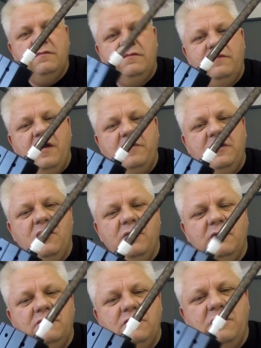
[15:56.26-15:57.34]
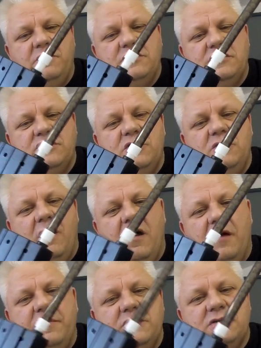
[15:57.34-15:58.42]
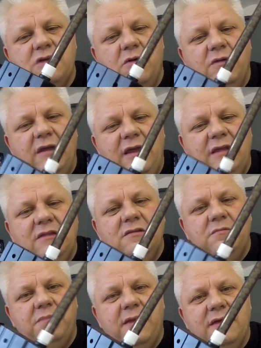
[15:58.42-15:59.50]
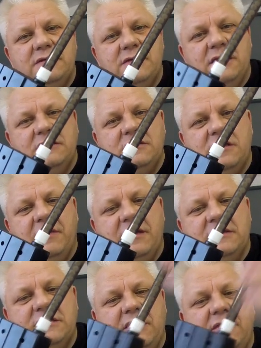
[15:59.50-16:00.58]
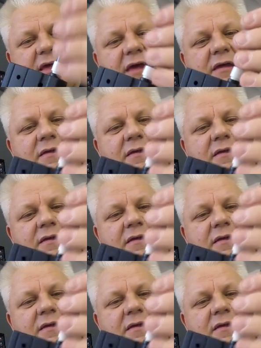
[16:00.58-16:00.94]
firmly, don't push it too hard, but just hold it in place into the magazine there,